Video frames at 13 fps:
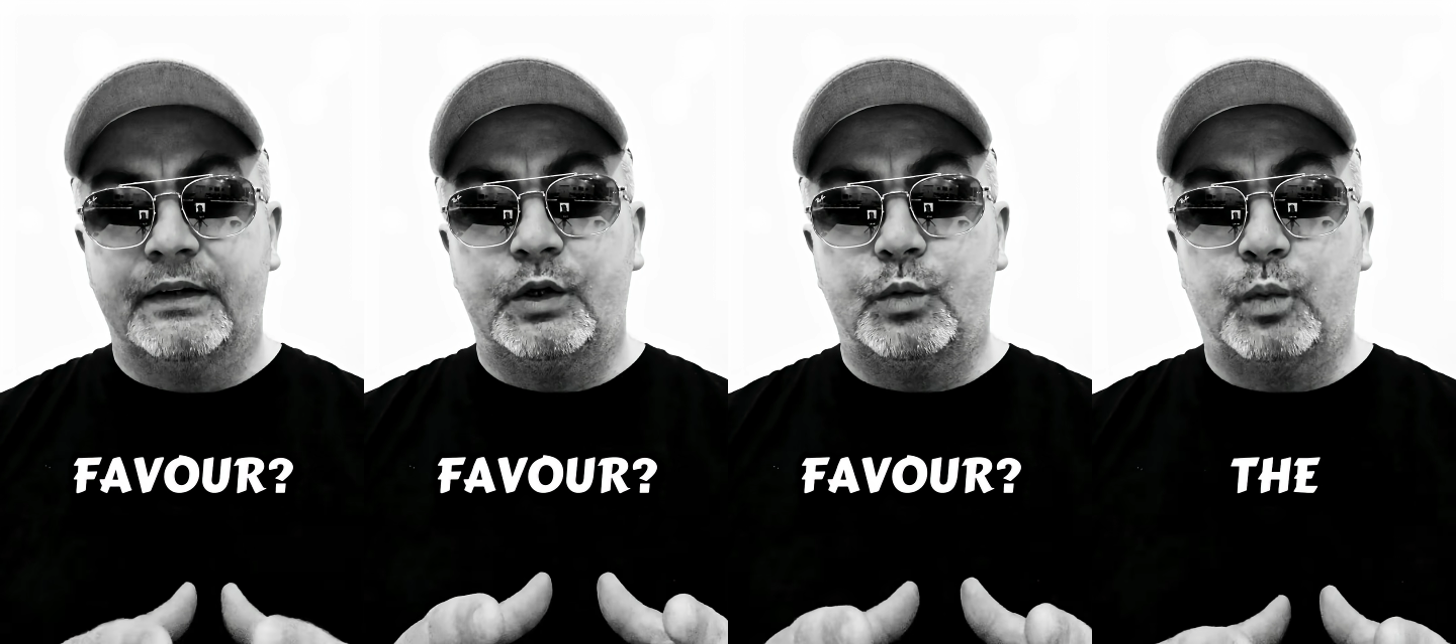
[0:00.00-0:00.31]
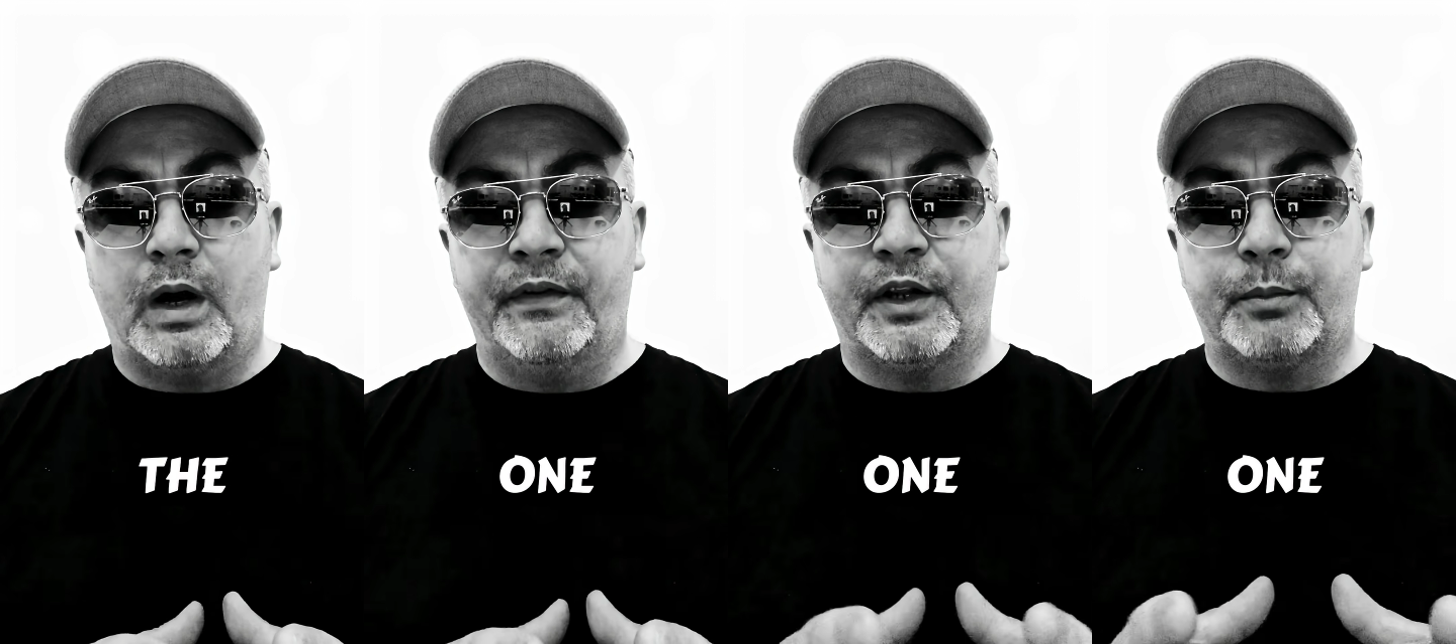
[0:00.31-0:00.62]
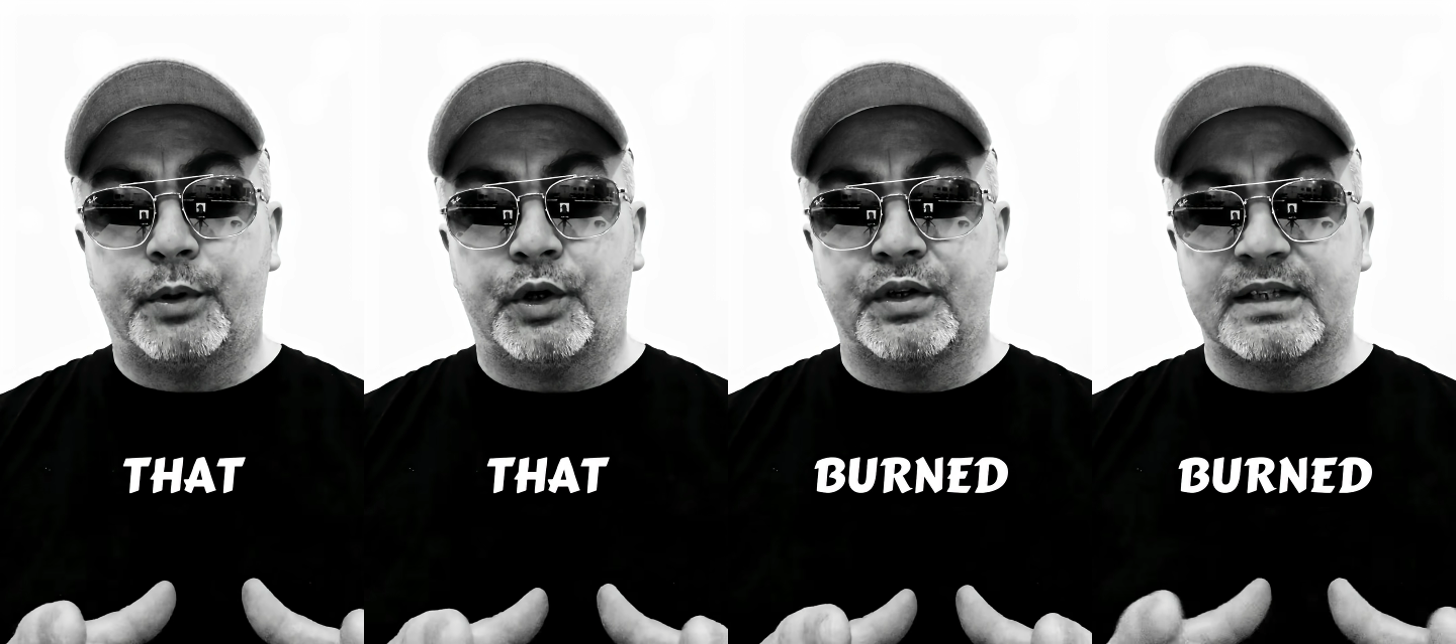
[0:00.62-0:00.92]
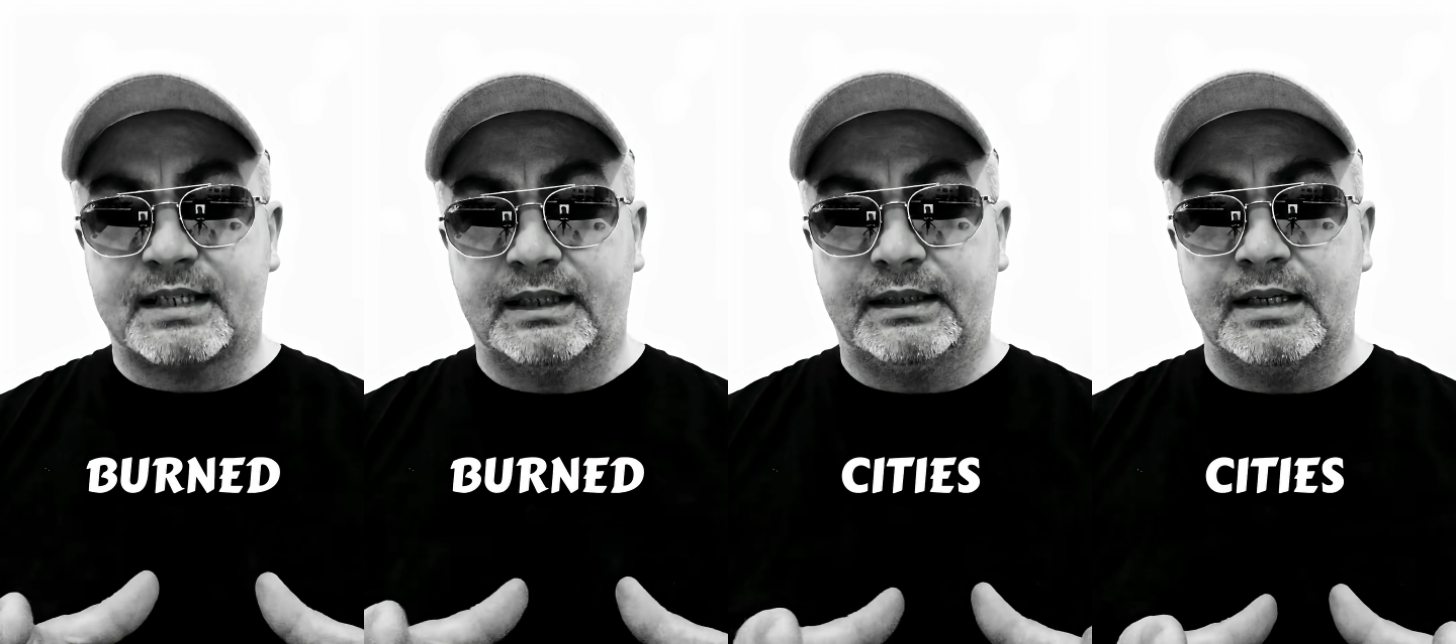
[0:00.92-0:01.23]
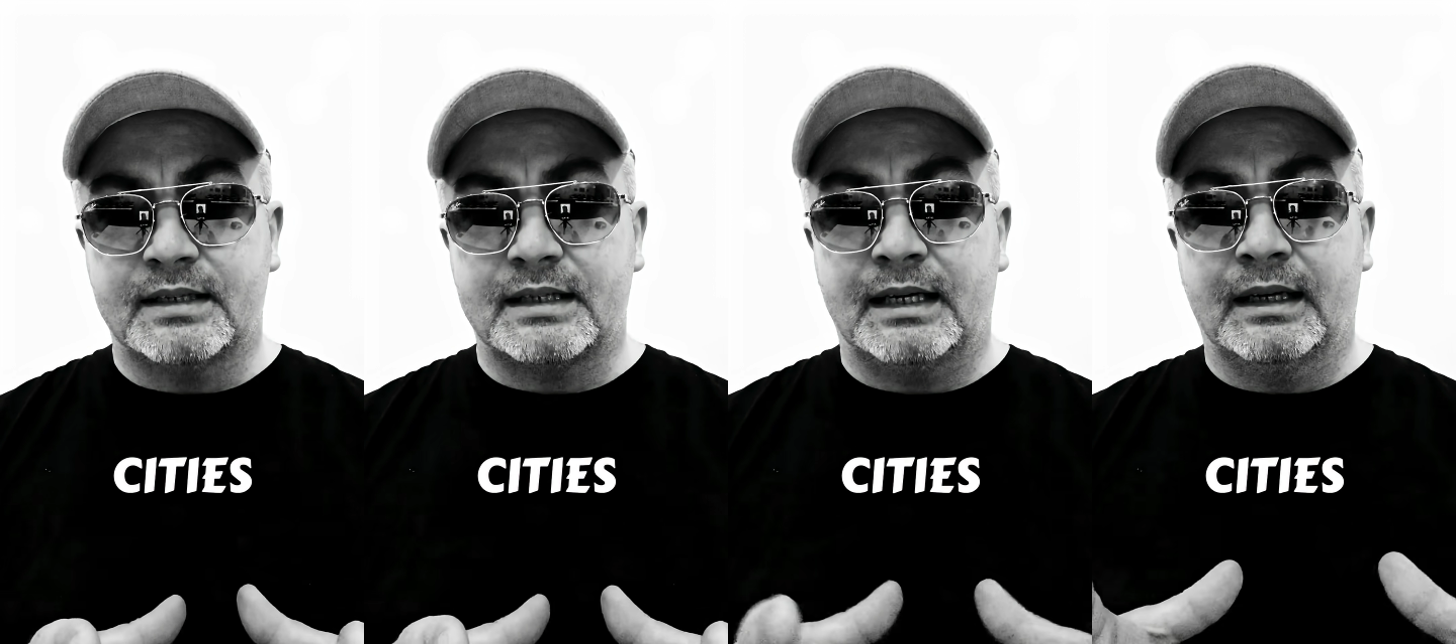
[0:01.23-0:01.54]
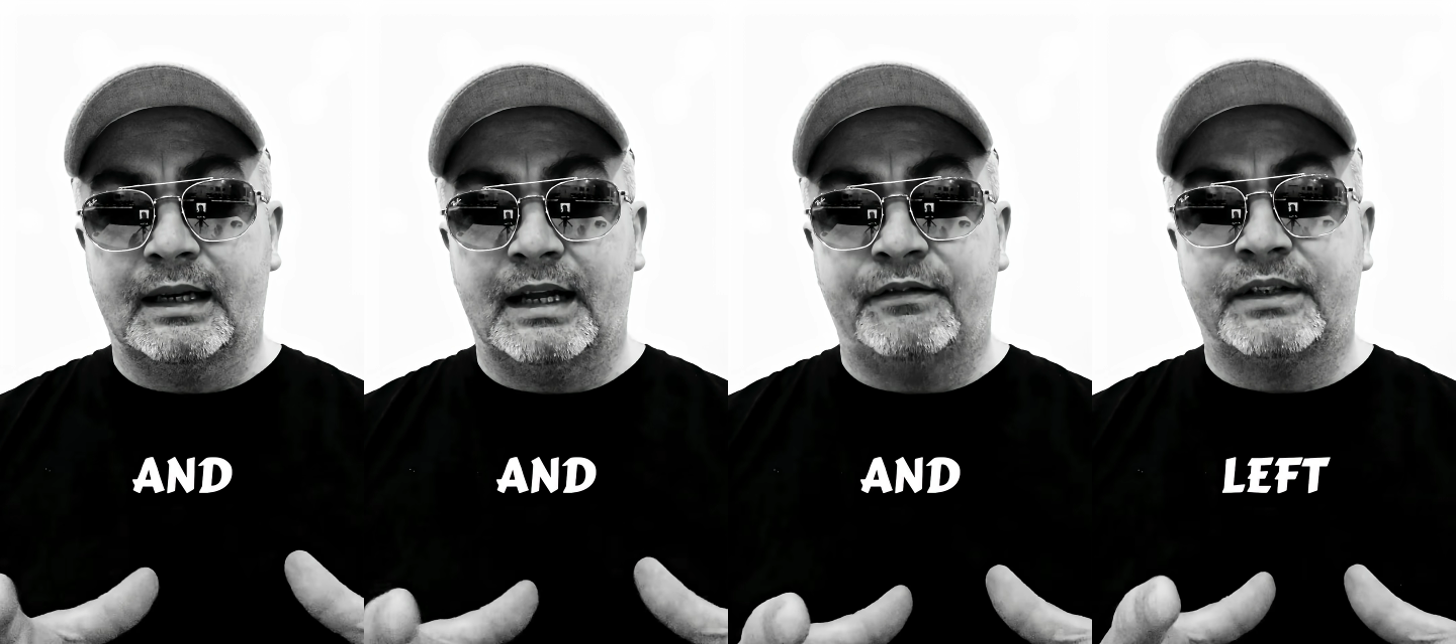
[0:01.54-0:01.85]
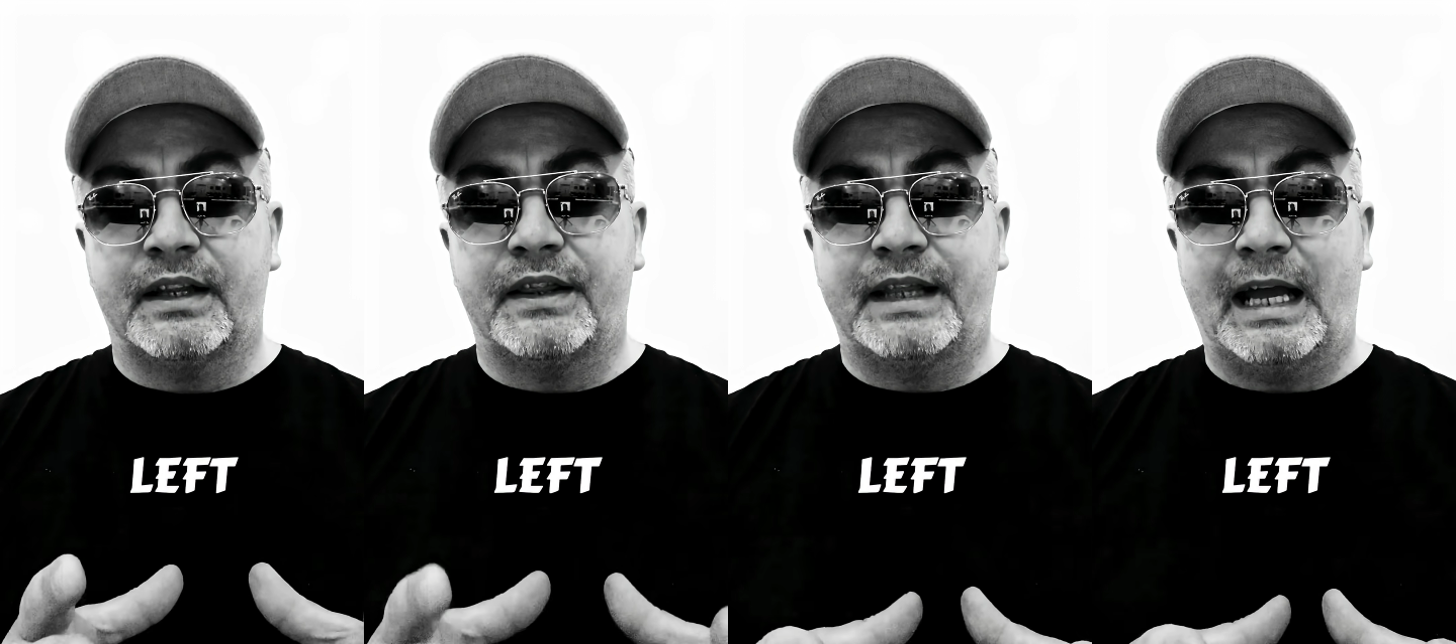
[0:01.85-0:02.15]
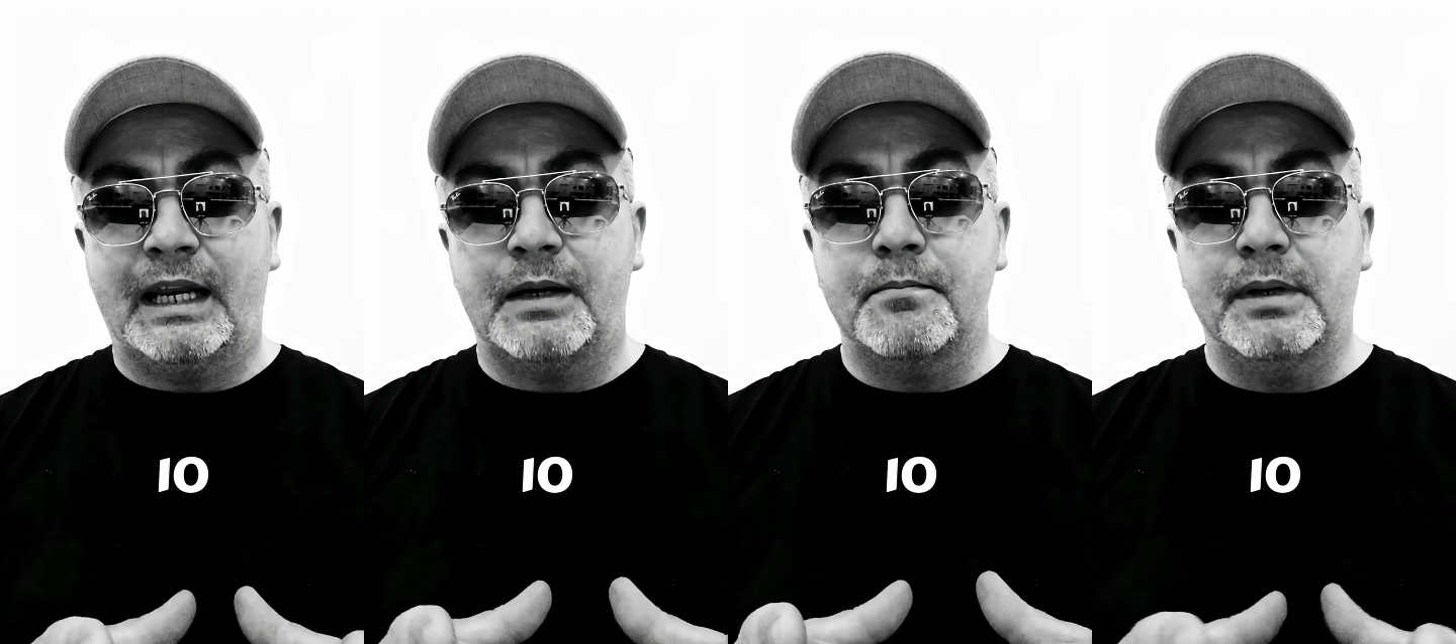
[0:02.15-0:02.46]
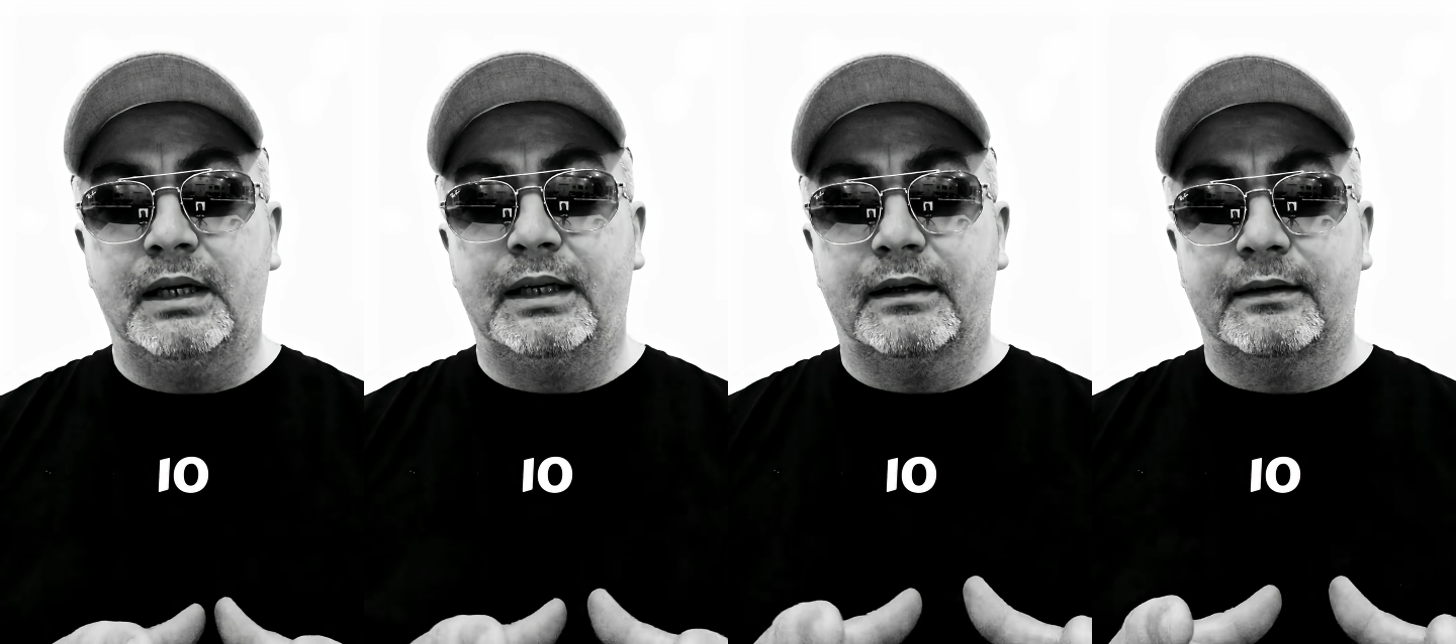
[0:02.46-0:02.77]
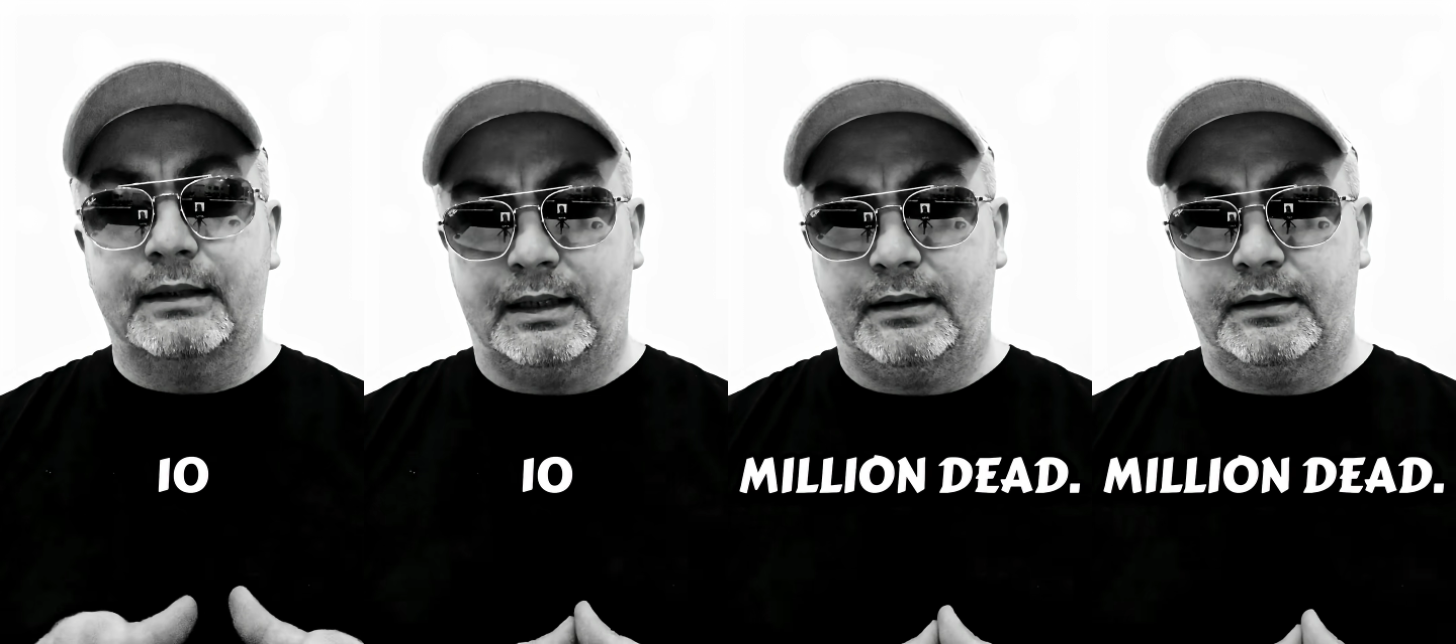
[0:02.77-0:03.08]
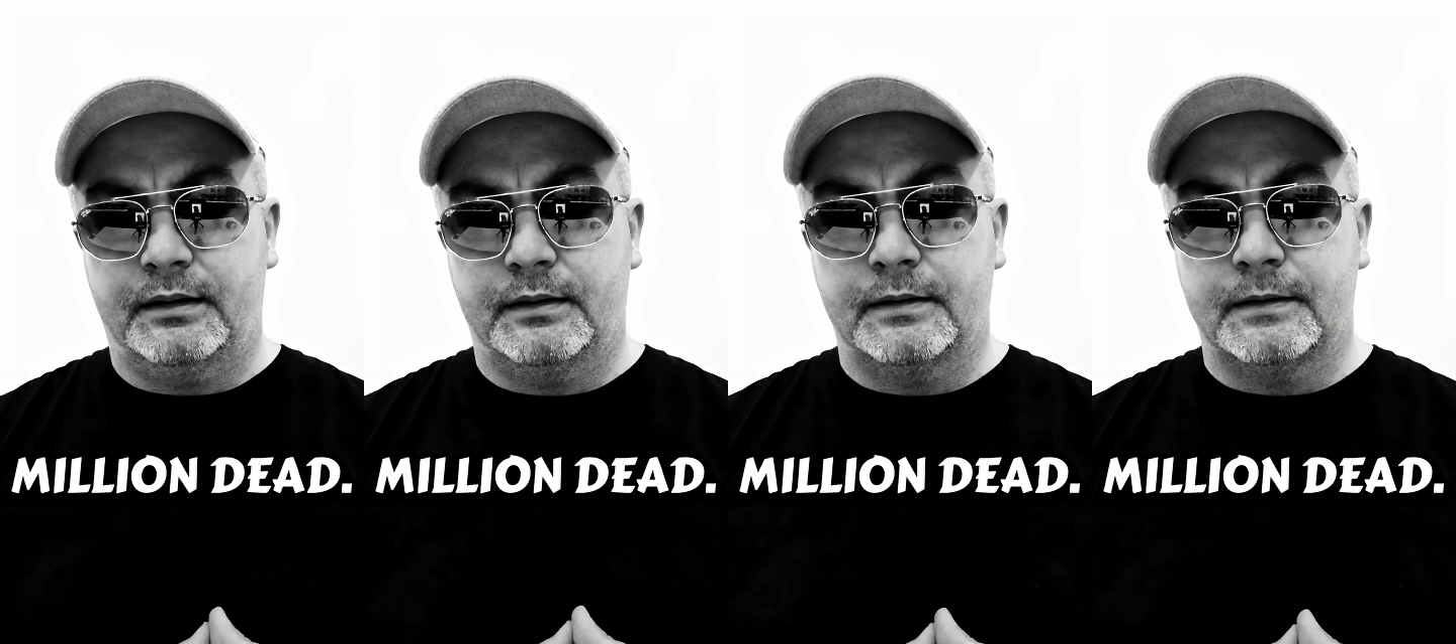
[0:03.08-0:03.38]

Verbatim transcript: The one that burned cities and left 10 million dead.